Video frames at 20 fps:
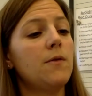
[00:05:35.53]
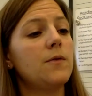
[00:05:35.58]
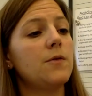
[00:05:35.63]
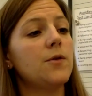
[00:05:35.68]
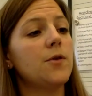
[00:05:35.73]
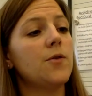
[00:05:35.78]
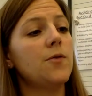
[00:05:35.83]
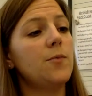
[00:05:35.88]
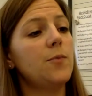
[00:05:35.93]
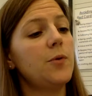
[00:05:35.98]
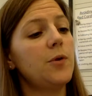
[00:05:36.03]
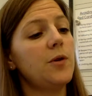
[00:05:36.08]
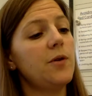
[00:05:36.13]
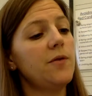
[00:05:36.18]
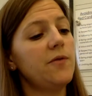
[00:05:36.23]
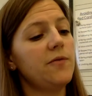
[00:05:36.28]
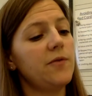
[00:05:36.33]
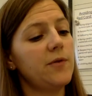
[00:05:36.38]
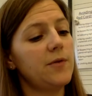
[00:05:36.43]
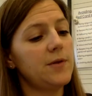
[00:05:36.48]
Don't put
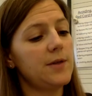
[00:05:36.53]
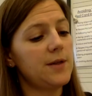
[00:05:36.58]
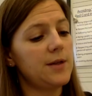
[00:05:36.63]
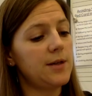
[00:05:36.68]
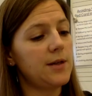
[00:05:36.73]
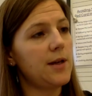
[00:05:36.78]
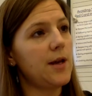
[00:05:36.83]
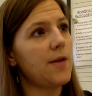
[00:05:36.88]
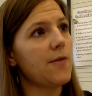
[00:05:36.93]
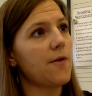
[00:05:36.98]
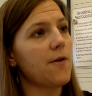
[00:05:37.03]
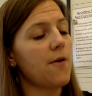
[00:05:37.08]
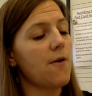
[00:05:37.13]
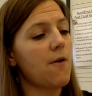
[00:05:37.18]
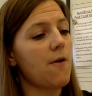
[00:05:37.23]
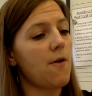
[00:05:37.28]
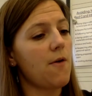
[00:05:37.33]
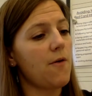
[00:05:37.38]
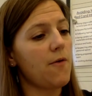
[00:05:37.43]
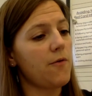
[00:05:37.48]
your flutes together
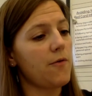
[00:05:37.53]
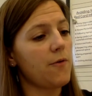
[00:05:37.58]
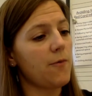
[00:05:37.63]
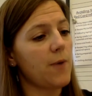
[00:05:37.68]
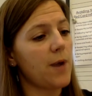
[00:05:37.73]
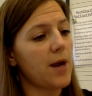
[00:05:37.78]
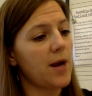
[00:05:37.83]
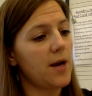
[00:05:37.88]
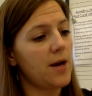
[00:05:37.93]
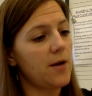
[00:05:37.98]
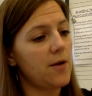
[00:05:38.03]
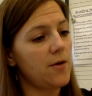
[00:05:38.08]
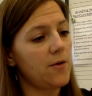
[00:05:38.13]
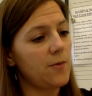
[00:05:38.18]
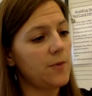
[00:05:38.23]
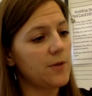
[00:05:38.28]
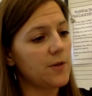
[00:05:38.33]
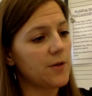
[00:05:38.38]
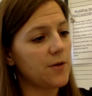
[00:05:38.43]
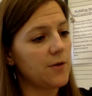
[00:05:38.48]
all the way, and I know
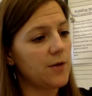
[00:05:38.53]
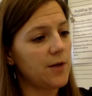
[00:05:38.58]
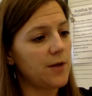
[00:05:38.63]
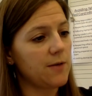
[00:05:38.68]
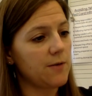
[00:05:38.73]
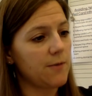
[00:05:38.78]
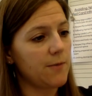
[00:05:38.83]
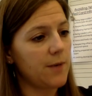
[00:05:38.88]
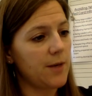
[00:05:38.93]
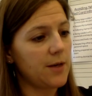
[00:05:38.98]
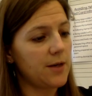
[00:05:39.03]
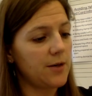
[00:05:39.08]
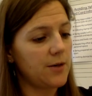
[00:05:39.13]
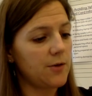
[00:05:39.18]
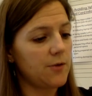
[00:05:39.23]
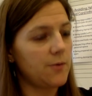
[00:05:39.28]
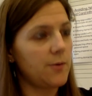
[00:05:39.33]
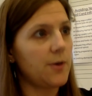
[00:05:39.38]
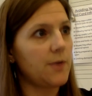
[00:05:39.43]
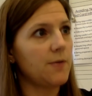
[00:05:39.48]
Miss Cody has reminded
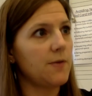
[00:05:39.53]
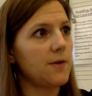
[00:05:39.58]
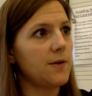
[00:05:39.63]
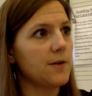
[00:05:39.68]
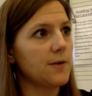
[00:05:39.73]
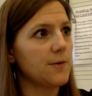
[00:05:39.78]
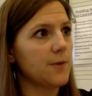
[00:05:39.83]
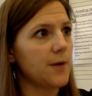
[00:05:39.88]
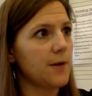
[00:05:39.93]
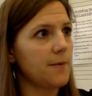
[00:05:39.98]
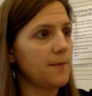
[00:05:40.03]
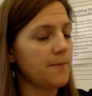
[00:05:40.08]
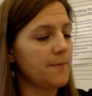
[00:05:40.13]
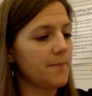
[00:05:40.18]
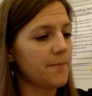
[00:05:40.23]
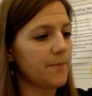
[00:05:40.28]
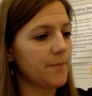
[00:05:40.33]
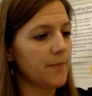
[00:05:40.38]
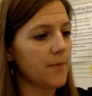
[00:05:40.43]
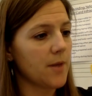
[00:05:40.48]
you about this one.
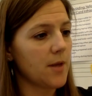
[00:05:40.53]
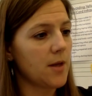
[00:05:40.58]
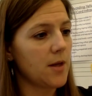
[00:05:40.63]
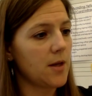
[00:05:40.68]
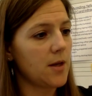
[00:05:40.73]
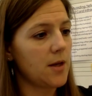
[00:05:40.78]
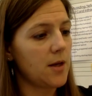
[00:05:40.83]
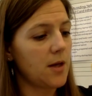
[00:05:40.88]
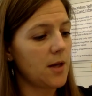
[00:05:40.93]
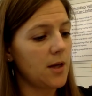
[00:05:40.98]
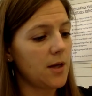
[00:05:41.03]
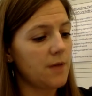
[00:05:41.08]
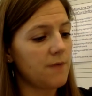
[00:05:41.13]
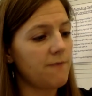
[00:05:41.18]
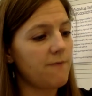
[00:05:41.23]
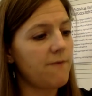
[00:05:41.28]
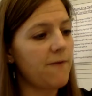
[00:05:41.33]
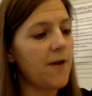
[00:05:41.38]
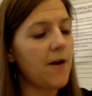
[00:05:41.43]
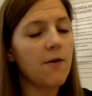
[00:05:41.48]
It's
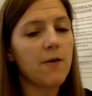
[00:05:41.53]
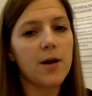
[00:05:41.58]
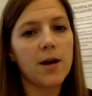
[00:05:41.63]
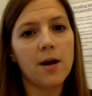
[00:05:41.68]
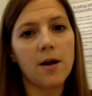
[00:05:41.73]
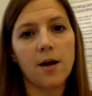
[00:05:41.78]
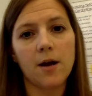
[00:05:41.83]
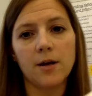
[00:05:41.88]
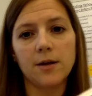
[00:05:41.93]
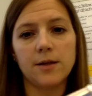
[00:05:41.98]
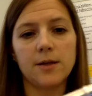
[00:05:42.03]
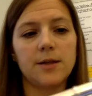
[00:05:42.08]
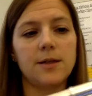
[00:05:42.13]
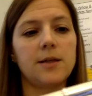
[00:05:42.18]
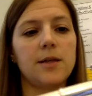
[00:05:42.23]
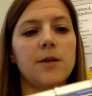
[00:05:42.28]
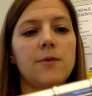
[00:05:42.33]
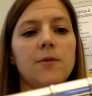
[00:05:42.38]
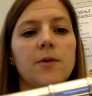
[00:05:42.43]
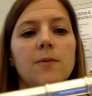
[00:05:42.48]
very hard to
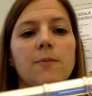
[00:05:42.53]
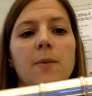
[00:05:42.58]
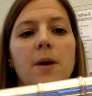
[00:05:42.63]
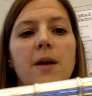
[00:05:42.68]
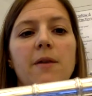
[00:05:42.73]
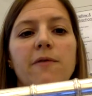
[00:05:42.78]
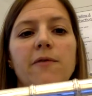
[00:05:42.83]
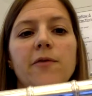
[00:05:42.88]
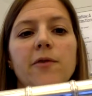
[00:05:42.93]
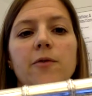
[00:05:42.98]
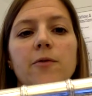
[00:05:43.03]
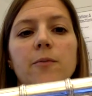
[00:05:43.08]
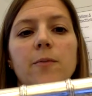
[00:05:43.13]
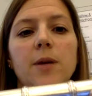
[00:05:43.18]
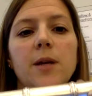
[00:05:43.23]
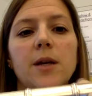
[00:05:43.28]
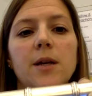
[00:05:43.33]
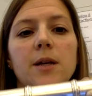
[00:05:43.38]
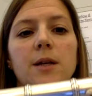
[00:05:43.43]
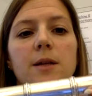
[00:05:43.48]
see with my flute
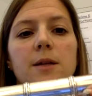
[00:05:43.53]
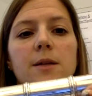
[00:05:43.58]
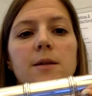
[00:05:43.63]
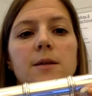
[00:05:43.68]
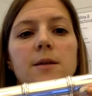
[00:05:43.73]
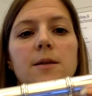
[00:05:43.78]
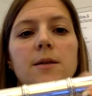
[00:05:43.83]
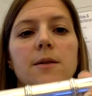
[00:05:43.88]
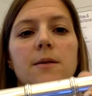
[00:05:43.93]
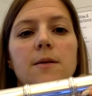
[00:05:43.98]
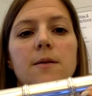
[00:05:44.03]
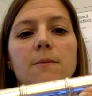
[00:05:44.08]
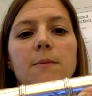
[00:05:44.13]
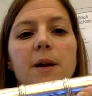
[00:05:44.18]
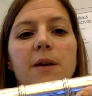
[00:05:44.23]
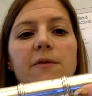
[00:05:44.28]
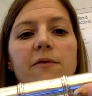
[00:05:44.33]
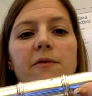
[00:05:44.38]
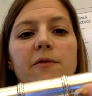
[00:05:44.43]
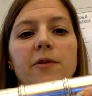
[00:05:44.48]
because
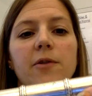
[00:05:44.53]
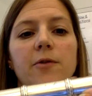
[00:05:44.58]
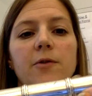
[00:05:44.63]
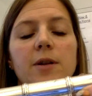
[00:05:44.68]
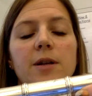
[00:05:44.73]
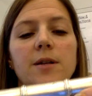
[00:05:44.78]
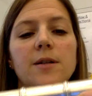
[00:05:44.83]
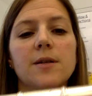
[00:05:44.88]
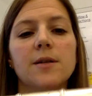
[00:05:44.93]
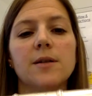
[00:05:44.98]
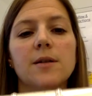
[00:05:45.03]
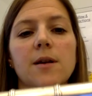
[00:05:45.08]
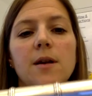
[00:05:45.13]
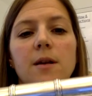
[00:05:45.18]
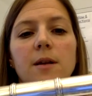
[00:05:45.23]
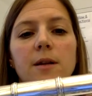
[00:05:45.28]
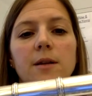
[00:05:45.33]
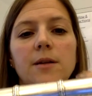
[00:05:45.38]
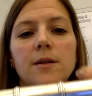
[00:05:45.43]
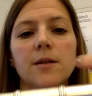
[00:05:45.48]
my flute is
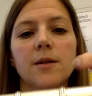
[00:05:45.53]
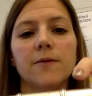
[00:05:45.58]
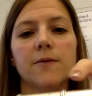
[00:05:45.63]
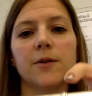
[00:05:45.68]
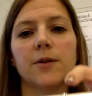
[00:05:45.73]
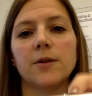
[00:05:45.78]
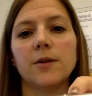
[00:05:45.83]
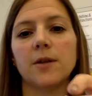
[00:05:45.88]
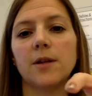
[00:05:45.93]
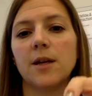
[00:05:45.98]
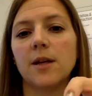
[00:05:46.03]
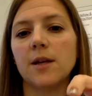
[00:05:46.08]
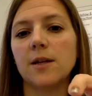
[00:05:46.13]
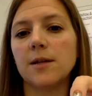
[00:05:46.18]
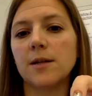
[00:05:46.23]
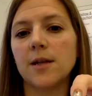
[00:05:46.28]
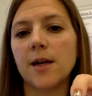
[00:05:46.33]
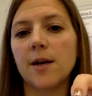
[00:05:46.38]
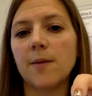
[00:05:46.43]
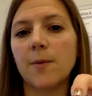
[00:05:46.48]
solid silver, so the
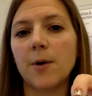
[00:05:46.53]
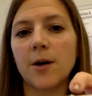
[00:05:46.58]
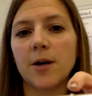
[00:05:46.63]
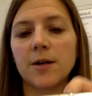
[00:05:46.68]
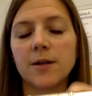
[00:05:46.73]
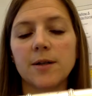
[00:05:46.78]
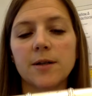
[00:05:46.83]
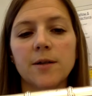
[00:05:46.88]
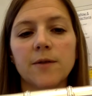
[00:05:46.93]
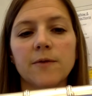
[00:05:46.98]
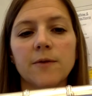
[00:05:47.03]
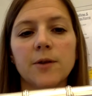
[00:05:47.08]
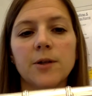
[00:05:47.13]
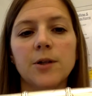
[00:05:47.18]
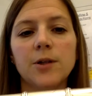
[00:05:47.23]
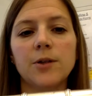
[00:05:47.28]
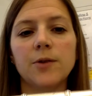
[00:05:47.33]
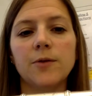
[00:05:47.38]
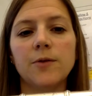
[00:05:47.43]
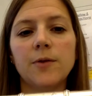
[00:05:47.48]
inside part is silver
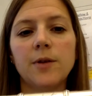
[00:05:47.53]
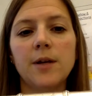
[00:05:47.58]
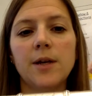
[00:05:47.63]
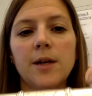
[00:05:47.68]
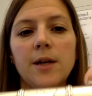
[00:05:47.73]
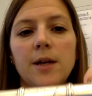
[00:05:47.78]
too.